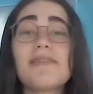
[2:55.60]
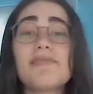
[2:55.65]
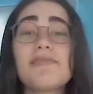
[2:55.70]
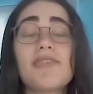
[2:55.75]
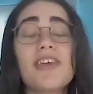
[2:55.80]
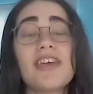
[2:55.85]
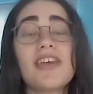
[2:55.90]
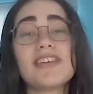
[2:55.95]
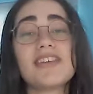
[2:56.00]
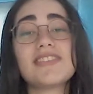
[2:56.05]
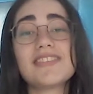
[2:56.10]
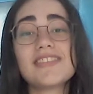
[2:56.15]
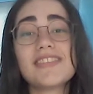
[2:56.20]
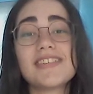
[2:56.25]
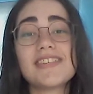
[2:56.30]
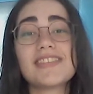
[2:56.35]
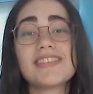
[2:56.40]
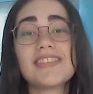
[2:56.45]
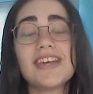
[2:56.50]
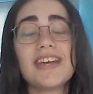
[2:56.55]
thing, it's
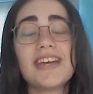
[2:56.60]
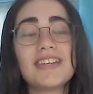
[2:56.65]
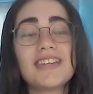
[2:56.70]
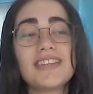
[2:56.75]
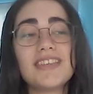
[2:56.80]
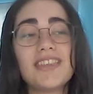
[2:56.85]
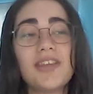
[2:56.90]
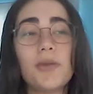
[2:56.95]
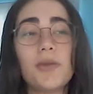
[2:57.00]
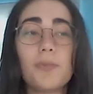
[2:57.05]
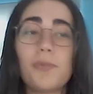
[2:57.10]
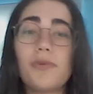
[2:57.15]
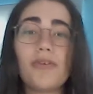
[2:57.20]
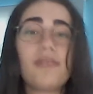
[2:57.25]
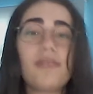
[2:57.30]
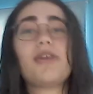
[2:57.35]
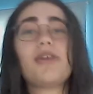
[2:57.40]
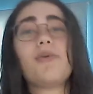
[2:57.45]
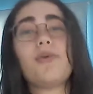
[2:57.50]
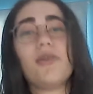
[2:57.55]
just that they're
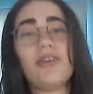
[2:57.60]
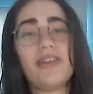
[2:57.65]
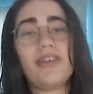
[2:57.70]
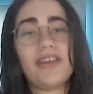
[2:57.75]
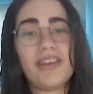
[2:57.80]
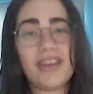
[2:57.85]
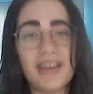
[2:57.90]
pre-recorded.